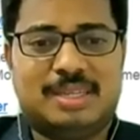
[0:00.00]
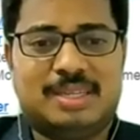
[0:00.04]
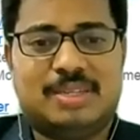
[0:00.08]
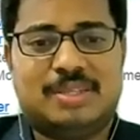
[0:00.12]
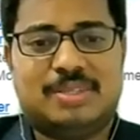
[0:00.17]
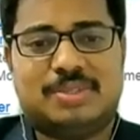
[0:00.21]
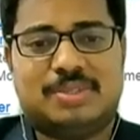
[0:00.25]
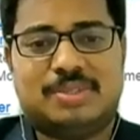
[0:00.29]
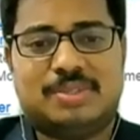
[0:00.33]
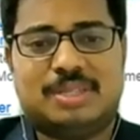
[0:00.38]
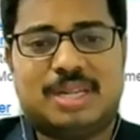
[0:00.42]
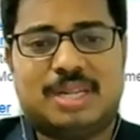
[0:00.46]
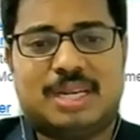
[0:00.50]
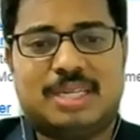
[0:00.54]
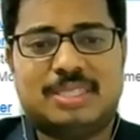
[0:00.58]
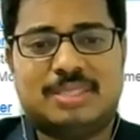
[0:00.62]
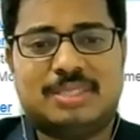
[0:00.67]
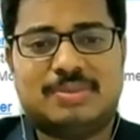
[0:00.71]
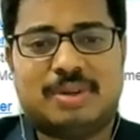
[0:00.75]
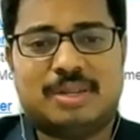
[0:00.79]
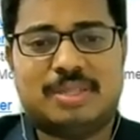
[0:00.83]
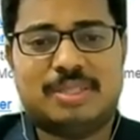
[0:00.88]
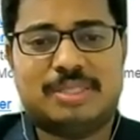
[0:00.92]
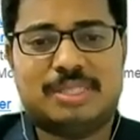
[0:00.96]
So that is
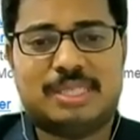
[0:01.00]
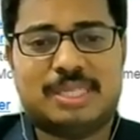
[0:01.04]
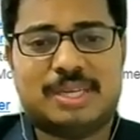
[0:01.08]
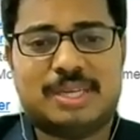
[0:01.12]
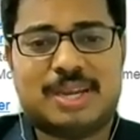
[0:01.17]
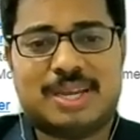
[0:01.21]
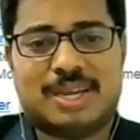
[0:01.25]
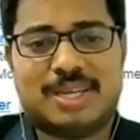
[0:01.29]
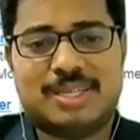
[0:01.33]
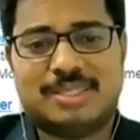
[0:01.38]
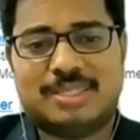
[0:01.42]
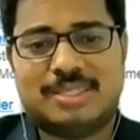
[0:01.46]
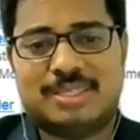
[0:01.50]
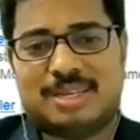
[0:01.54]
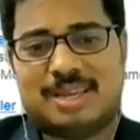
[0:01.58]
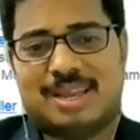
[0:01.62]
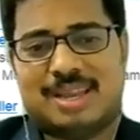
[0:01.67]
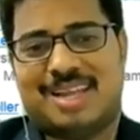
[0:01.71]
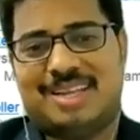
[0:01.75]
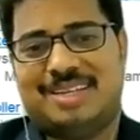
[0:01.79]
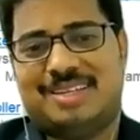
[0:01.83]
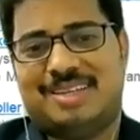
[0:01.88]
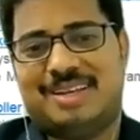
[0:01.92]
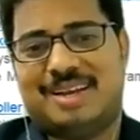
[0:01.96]
one thing guys.
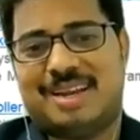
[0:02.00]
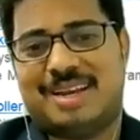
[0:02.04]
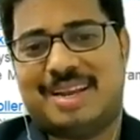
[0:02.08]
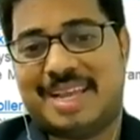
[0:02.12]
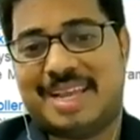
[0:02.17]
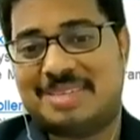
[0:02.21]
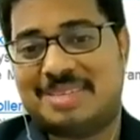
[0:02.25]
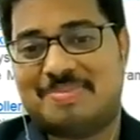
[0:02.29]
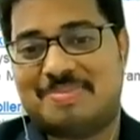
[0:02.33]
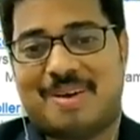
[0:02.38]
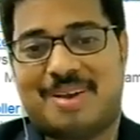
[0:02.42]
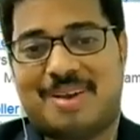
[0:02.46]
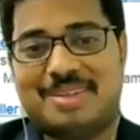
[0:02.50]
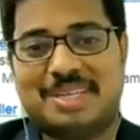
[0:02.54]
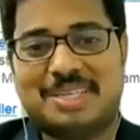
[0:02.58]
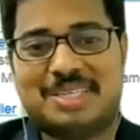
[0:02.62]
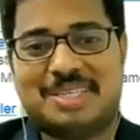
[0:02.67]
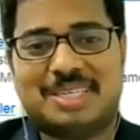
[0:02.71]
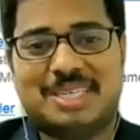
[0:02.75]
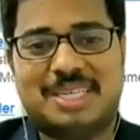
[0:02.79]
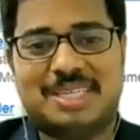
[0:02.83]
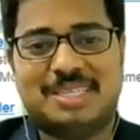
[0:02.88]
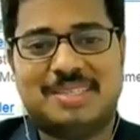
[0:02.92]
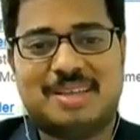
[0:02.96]
And uh, next project
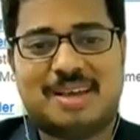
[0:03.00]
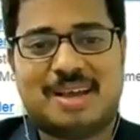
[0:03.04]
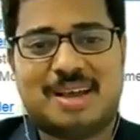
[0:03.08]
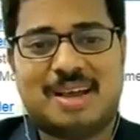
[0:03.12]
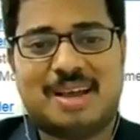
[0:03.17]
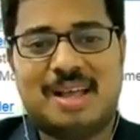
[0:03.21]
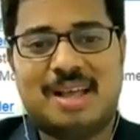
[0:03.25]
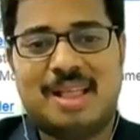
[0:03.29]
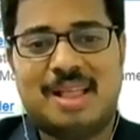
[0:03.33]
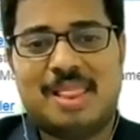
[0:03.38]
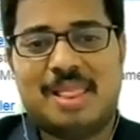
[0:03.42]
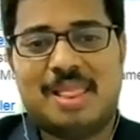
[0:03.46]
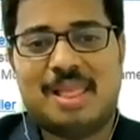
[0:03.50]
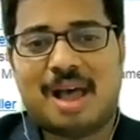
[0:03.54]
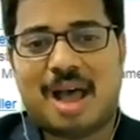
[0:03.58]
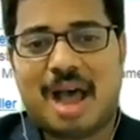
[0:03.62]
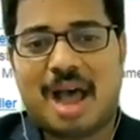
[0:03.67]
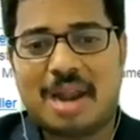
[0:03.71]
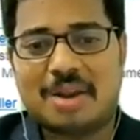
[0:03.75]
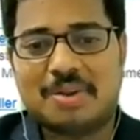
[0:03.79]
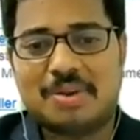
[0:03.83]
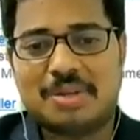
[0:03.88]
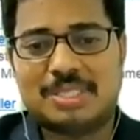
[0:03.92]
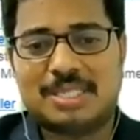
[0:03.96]
is uh,
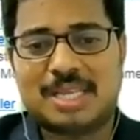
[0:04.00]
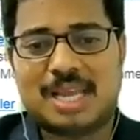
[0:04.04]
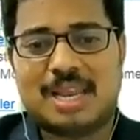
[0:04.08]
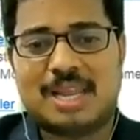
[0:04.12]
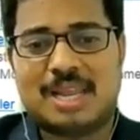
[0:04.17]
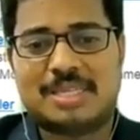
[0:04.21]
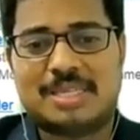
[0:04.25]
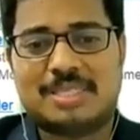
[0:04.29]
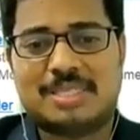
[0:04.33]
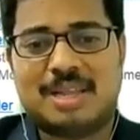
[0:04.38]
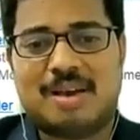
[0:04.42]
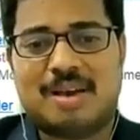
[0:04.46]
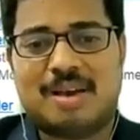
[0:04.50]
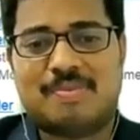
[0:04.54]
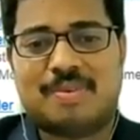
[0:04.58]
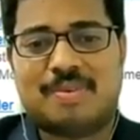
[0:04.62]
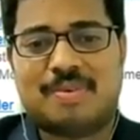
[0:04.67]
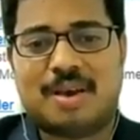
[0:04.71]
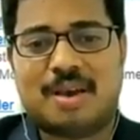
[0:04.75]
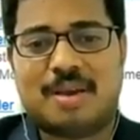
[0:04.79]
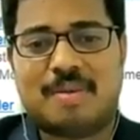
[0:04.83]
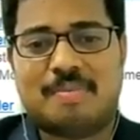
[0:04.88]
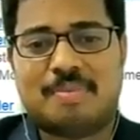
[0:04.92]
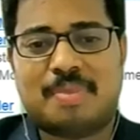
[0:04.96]
auto selection of
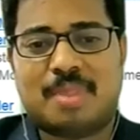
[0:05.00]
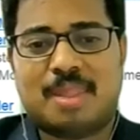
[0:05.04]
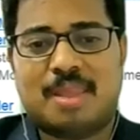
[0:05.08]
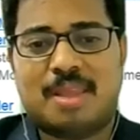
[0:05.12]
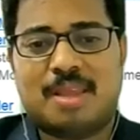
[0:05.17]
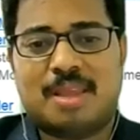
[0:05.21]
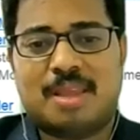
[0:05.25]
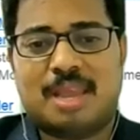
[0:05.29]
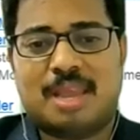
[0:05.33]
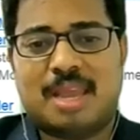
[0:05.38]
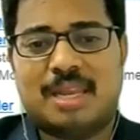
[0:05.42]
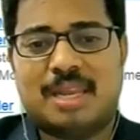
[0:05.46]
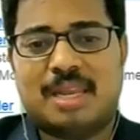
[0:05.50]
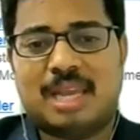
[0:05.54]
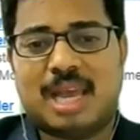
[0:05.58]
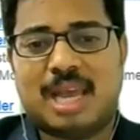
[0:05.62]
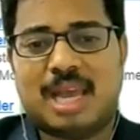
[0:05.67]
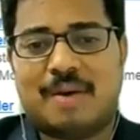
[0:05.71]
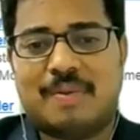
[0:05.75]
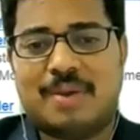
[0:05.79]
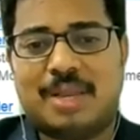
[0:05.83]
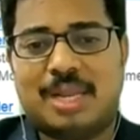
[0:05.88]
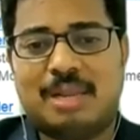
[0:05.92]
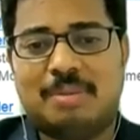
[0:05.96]
uh, any
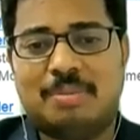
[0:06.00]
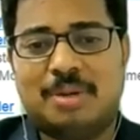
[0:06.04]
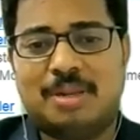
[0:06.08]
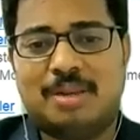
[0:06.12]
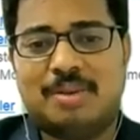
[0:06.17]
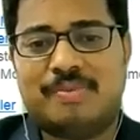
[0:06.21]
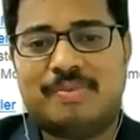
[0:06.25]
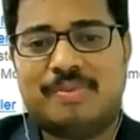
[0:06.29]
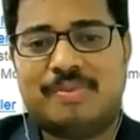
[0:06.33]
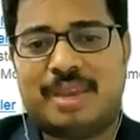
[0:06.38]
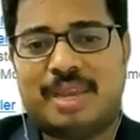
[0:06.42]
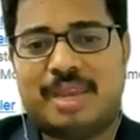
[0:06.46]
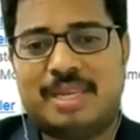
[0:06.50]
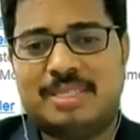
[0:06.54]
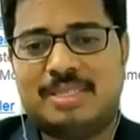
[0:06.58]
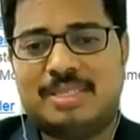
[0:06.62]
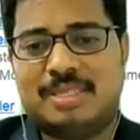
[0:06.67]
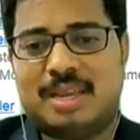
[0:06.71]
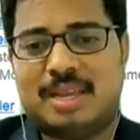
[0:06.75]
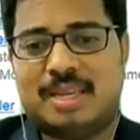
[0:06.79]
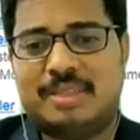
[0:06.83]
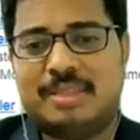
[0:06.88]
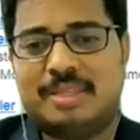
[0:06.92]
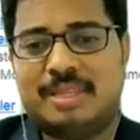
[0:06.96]
available phase
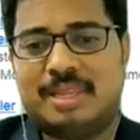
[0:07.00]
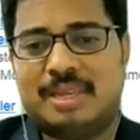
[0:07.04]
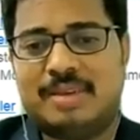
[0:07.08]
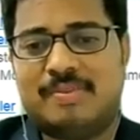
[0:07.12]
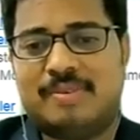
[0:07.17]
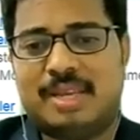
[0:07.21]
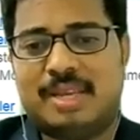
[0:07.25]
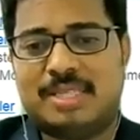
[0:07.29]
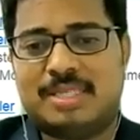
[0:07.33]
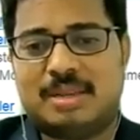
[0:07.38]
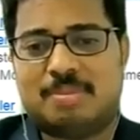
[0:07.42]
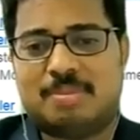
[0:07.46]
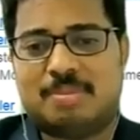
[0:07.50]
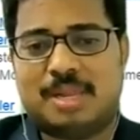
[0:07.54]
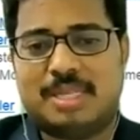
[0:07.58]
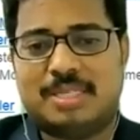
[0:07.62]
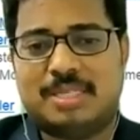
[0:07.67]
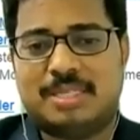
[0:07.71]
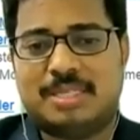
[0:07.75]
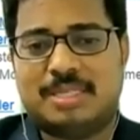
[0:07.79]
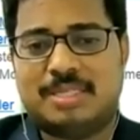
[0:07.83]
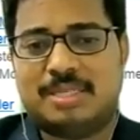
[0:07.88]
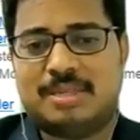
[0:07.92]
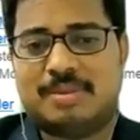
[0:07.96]
in three phase supply
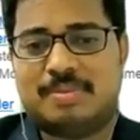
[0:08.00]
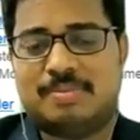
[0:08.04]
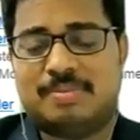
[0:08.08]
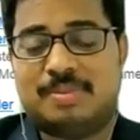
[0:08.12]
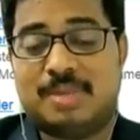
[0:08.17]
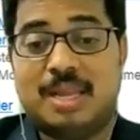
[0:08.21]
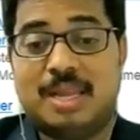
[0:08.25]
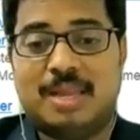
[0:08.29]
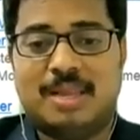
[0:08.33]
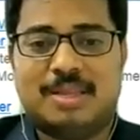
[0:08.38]
system.